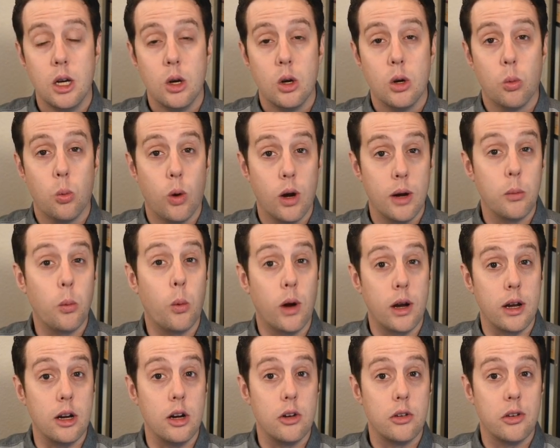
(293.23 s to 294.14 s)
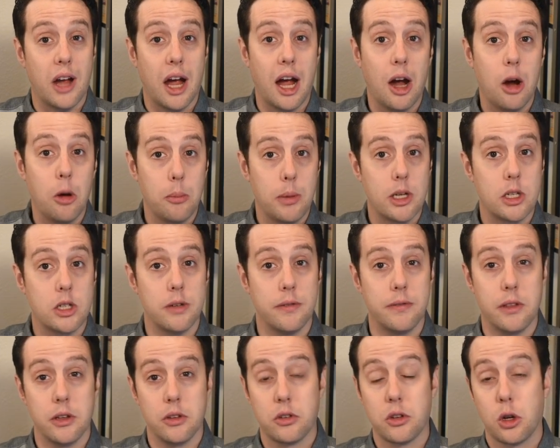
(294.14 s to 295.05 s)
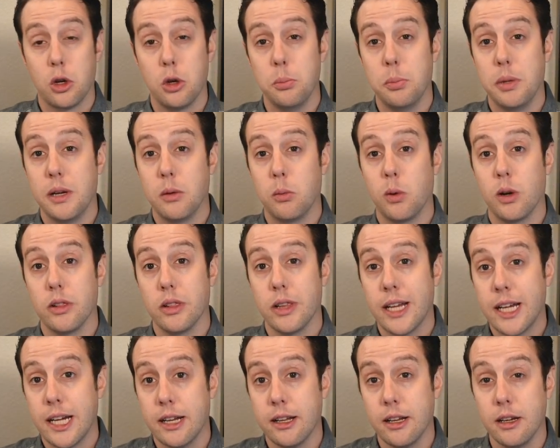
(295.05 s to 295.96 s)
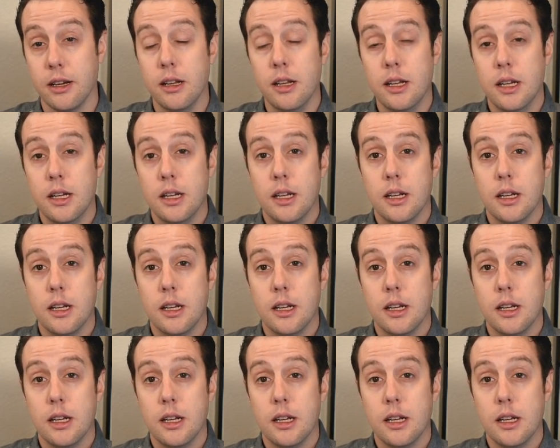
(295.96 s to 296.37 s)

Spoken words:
One wonders how much of this could be related